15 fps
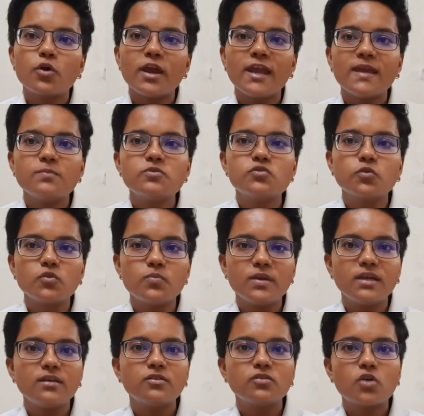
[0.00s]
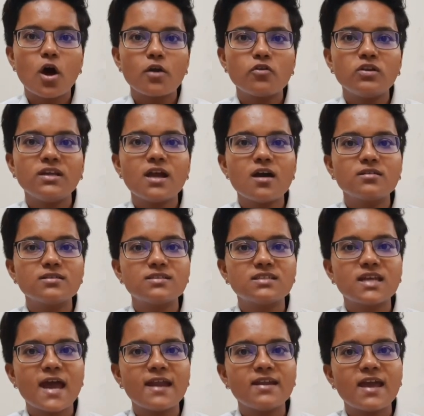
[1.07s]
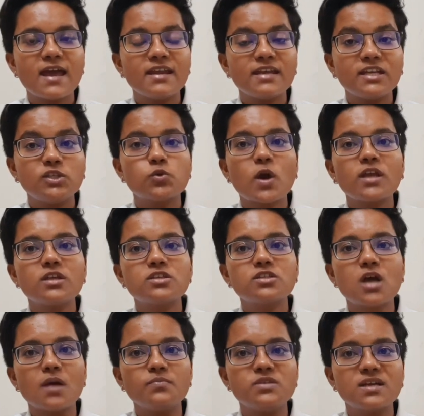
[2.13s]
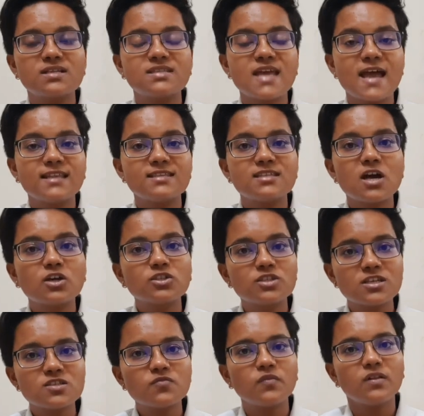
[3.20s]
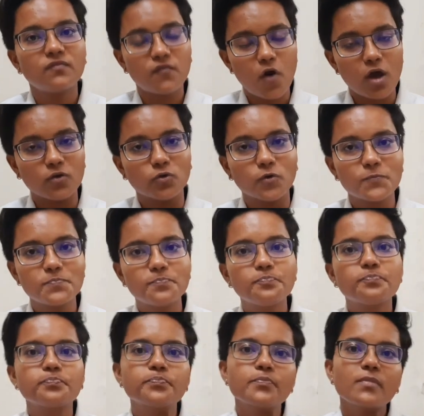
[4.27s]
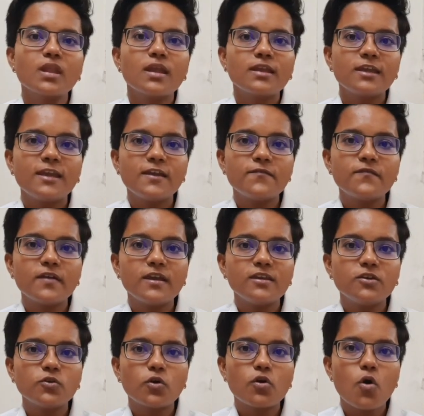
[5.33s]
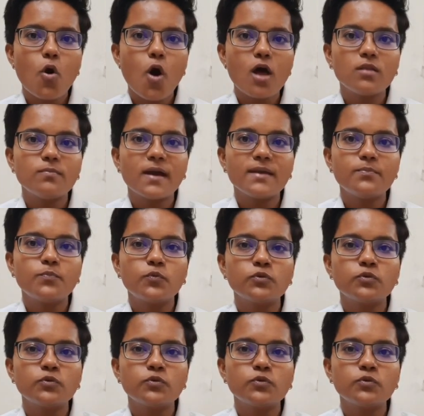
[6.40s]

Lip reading: your aim should be thoroughly understand and enjoy the subjects, and success will follow. Give in your all by